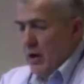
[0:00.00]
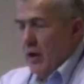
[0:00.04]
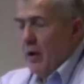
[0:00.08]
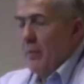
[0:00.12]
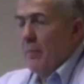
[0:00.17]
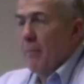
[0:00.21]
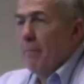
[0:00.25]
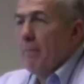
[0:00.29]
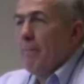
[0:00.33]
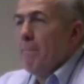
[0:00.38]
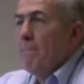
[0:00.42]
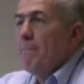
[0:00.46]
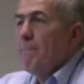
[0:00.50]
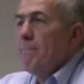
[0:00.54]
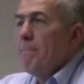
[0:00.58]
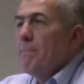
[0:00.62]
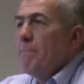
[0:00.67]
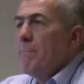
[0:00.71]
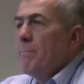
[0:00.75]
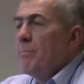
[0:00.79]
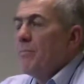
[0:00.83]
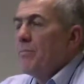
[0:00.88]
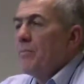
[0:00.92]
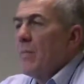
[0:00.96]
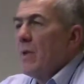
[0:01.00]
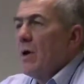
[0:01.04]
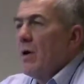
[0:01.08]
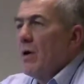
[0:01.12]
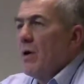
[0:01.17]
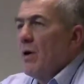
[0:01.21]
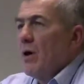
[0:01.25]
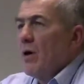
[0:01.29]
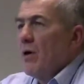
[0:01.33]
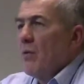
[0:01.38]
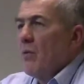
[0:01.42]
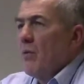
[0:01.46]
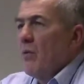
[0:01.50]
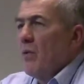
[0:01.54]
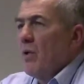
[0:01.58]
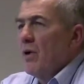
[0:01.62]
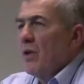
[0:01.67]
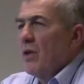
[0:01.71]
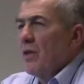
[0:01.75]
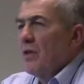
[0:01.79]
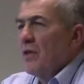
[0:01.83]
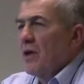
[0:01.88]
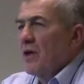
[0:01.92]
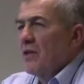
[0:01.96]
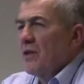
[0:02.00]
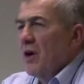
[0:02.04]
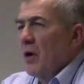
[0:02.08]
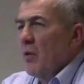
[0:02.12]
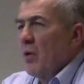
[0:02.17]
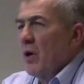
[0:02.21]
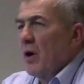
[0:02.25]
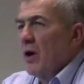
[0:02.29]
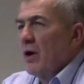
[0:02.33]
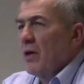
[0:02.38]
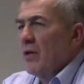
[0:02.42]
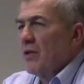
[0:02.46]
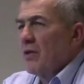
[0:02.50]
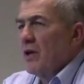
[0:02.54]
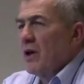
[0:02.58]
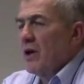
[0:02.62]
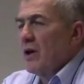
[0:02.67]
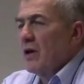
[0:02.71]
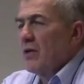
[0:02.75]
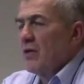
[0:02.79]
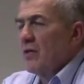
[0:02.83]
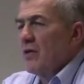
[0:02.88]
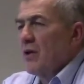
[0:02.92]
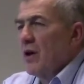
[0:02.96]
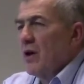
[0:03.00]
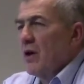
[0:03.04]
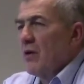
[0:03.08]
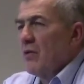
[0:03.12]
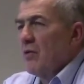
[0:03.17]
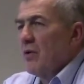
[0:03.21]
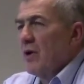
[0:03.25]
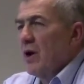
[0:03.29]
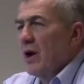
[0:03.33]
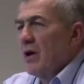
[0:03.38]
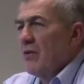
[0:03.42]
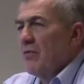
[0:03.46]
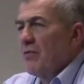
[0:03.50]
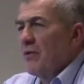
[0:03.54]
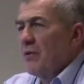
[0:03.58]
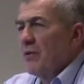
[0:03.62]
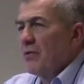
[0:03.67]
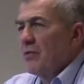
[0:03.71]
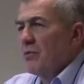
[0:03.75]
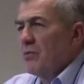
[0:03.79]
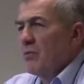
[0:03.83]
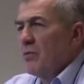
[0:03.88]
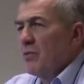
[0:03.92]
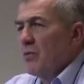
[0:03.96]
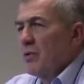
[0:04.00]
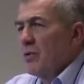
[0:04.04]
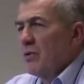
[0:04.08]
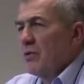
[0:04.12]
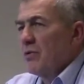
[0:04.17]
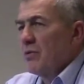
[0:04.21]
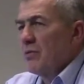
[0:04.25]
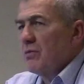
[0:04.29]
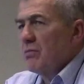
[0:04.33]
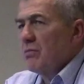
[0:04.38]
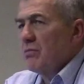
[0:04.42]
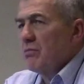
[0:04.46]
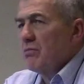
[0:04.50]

Um, one of the things I wanted to say is when I first was